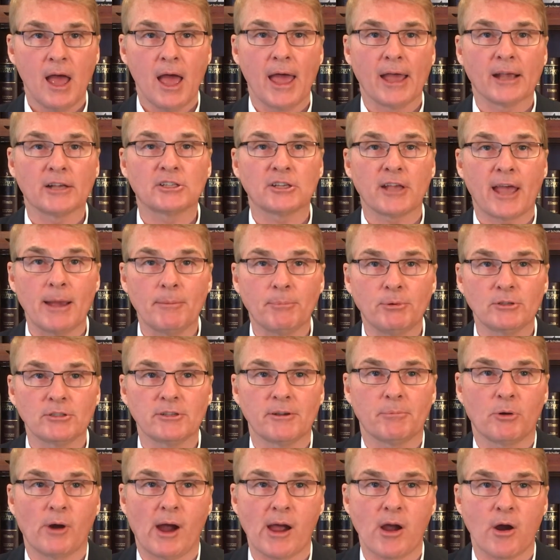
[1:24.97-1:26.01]
Examples
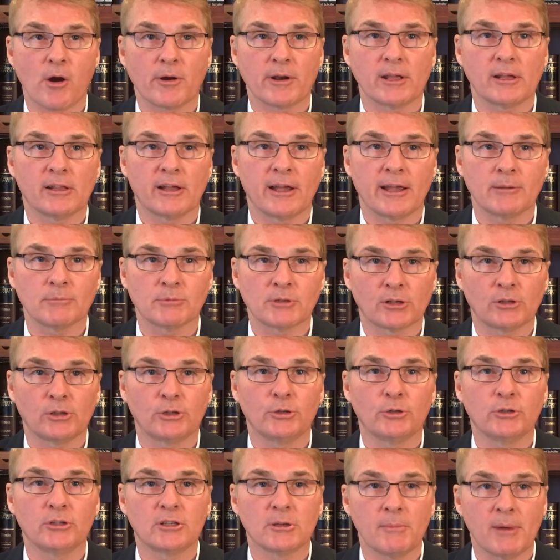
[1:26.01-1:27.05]
of priority claims
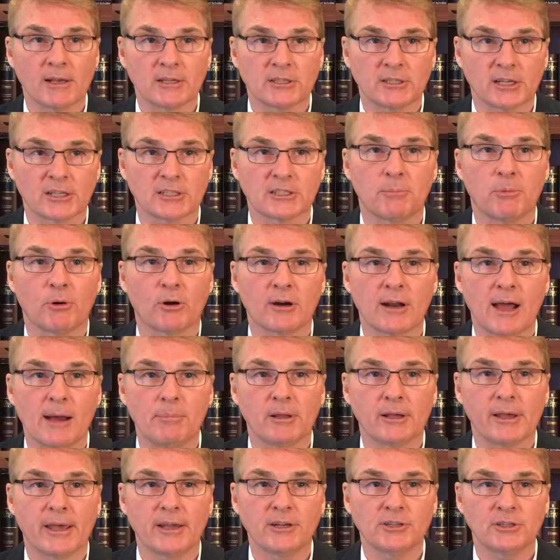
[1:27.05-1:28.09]
include domestic support
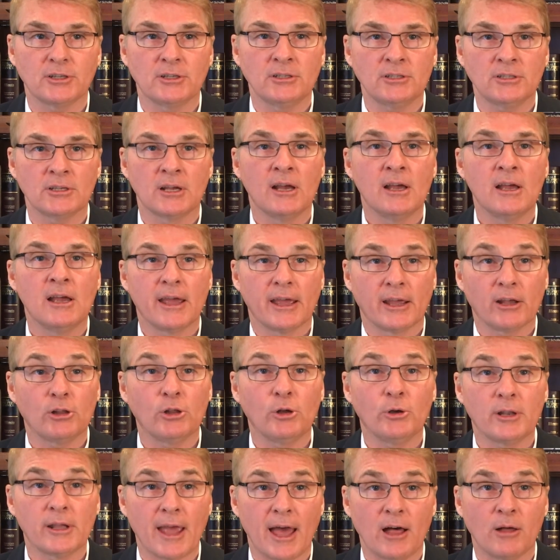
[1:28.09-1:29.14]
obligations,
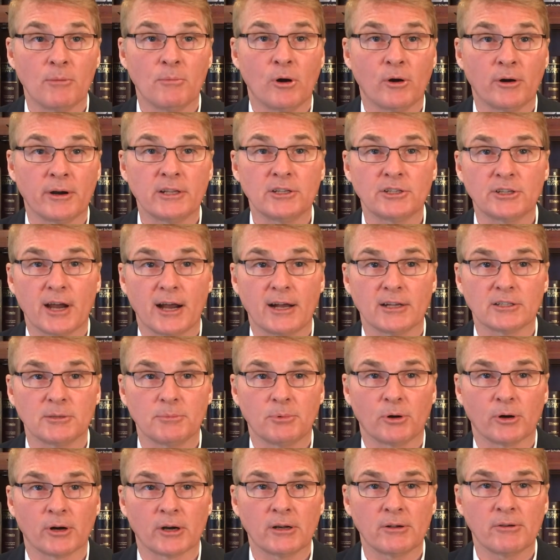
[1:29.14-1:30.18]
including alimony and child
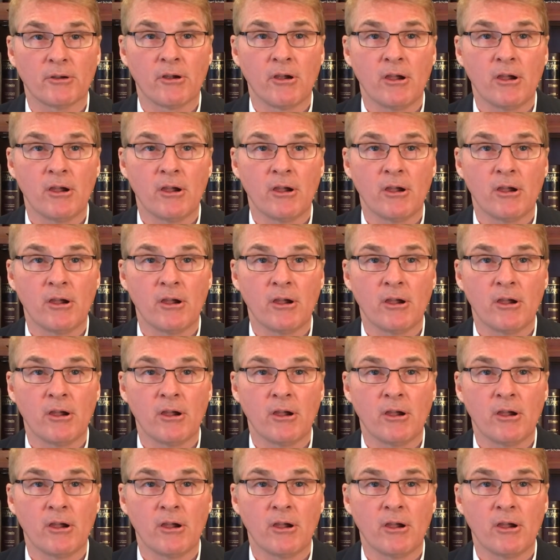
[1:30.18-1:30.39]
support,